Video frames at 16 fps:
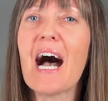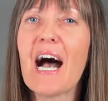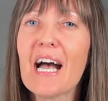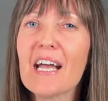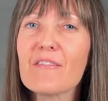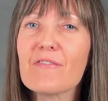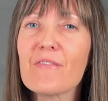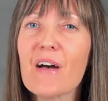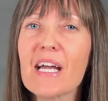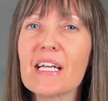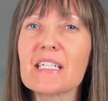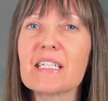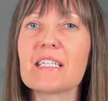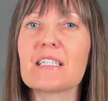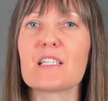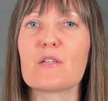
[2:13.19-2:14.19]
I find
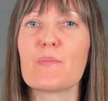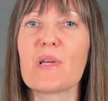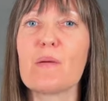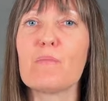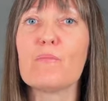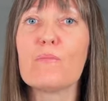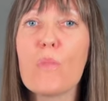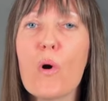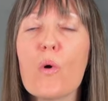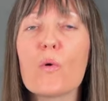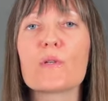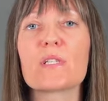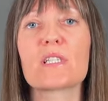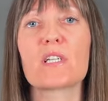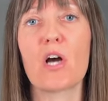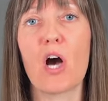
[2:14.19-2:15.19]
it to be
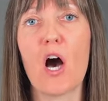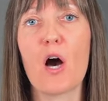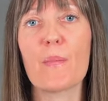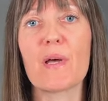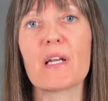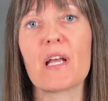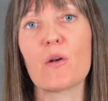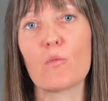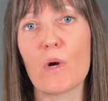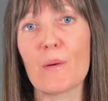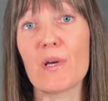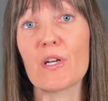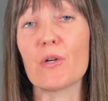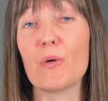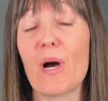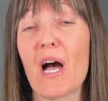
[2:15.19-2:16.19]
most common in
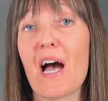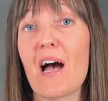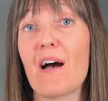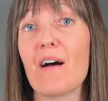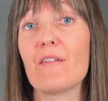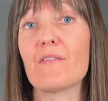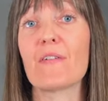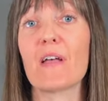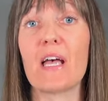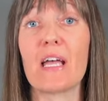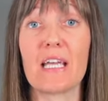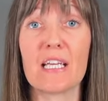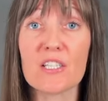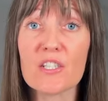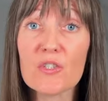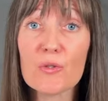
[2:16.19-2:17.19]
women who have a
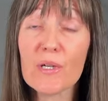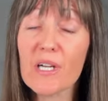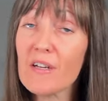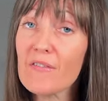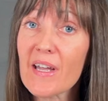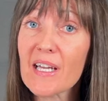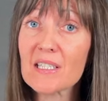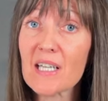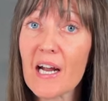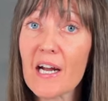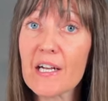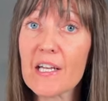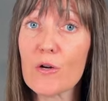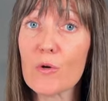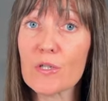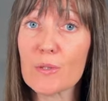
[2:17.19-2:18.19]
history of
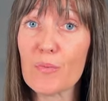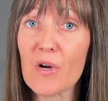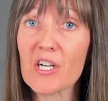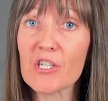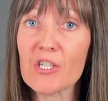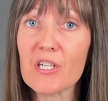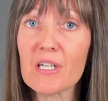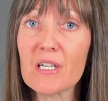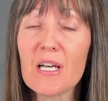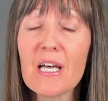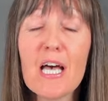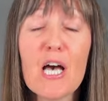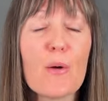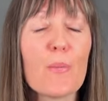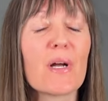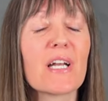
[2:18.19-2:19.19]
anxiety or depression,
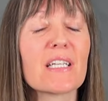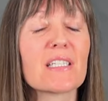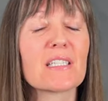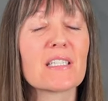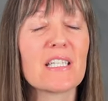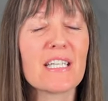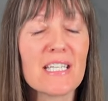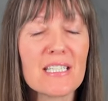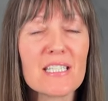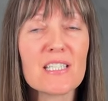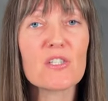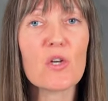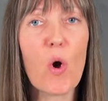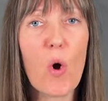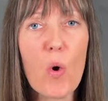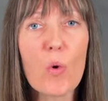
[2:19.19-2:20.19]
but it isn't
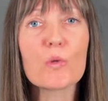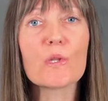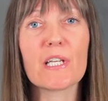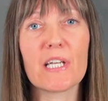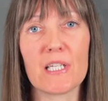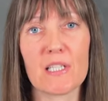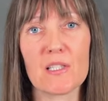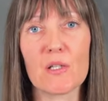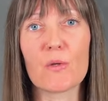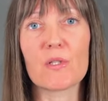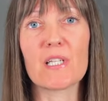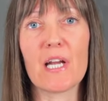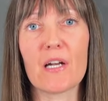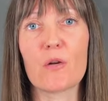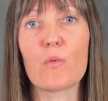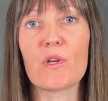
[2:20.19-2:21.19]
only
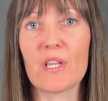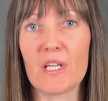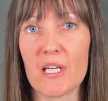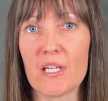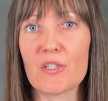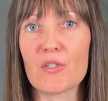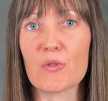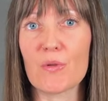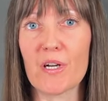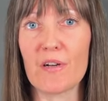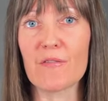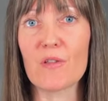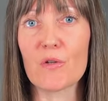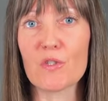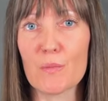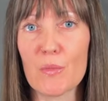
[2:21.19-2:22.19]
associated with the history of
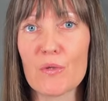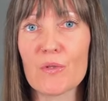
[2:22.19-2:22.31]
those mood